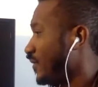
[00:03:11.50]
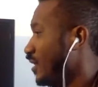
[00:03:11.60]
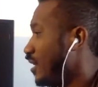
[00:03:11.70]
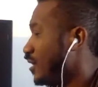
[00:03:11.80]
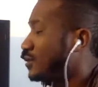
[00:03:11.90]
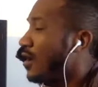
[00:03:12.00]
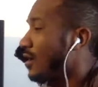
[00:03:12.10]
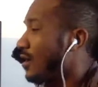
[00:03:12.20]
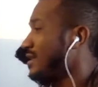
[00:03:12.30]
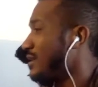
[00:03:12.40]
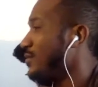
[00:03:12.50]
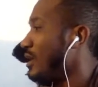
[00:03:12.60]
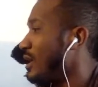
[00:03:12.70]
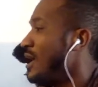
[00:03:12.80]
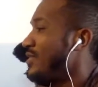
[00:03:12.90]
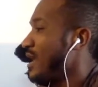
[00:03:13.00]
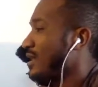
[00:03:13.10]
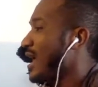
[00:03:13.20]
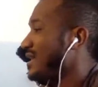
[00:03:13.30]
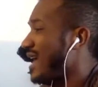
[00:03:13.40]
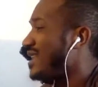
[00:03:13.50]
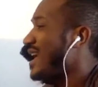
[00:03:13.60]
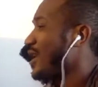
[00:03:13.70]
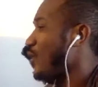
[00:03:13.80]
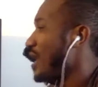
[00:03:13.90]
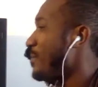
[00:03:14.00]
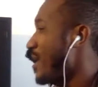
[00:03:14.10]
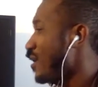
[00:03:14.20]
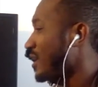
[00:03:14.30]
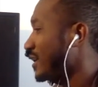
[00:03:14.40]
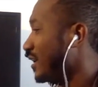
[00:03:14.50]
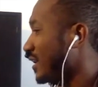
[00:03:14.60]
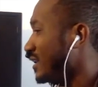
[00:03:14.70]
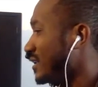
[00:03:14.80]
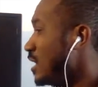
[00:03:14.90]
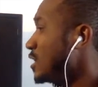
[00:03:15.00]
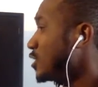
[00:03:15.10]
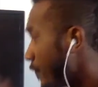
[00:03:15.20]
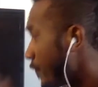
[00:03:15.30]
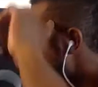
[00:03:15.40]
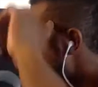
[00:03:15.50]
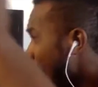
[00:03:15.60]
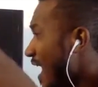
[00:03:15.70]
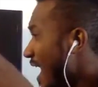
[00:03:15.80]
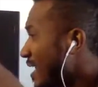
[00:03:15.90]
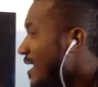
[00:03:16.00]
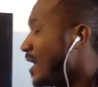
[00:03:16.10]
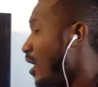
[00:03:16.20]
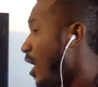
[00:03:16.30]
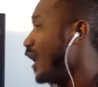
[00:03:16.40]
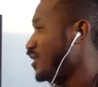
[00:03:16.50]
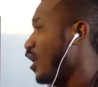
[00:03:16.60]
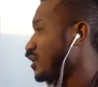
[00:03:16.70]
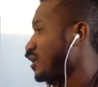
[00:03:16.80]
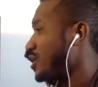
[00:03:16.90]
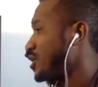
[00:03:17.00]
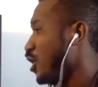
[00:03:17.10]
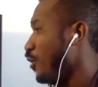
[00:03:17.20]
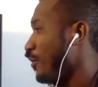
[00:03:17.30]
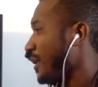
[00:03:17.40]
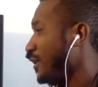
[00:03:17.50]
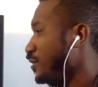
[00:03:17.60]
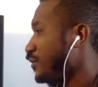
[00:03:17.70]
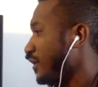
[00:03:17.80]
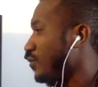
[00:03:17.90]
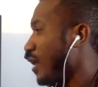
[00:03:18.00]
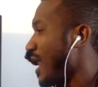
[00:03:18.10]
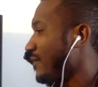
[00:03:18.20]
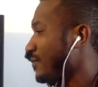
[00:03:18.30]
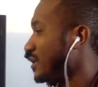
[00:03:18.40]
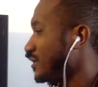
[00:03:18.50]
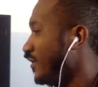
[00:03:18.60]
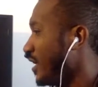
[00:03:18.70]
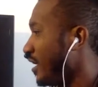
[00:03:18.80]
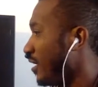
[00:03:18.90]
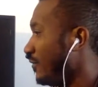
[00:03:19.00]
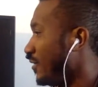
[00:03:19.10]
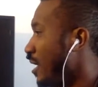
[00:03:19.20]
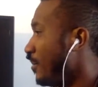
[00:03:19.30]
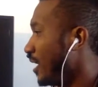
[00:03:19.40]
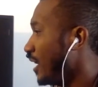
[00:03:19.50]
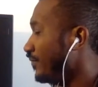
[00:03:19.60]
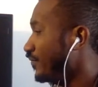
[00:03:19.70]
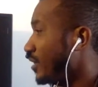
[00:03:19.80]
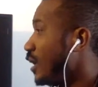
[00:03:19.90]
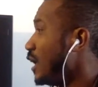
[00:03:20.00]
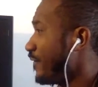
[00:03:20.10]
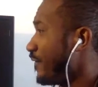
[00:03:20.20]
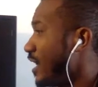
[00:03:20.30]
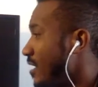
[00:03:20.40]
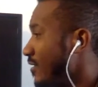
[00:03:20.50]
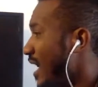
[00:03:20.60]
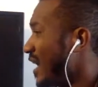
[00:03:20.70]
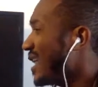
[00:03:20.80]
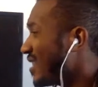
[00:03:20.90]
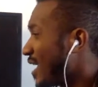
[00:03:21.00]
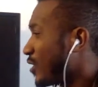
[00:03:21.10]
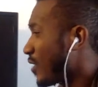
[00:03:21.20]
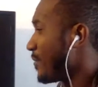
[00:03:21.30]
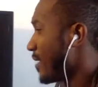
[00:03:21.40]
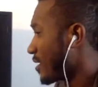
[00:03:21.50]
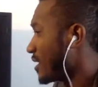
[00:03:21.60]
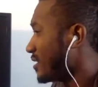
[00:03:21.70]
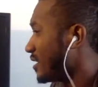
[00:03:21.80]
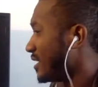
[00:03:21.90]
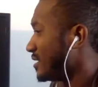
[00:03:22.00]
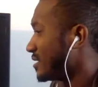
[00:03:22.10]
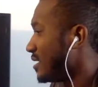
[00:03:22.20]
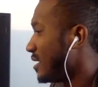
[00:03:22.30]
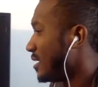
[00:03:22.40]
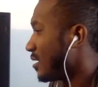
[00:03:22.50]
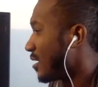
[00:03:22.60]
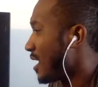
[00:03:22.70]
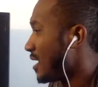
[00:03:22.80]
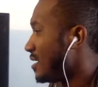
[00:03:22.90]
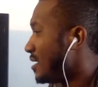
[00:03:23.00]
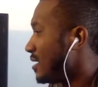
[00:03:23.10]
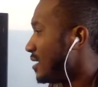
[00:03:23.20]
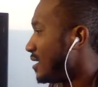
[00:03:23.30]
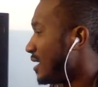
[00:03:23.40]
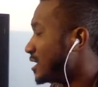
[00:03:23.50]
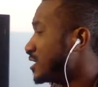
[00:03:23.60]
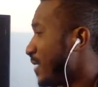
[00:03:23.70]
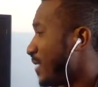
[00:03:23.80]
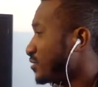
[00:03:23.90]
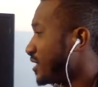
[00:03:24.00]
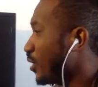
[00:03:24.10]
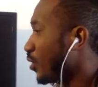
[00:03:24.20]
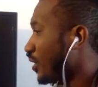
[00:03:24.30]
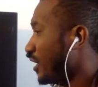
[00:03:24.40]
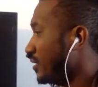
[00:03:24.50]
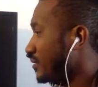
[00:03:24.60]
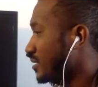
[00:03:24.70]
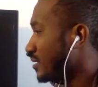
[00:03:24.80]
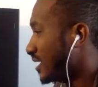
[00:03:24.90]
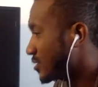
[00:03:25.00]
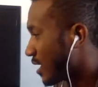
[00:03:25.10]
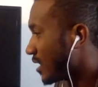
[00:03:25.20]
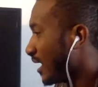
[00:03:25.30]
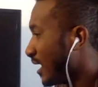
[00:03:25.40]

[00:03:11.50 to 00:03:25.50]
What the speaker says: You're targeting someone that likes. I like Great American cookies. So if you hear that, odds are it's going to show up in my newsfeed right after this video. But if you hear that, I like Great American cookies. All right. And specialty Oreos. That's what I like.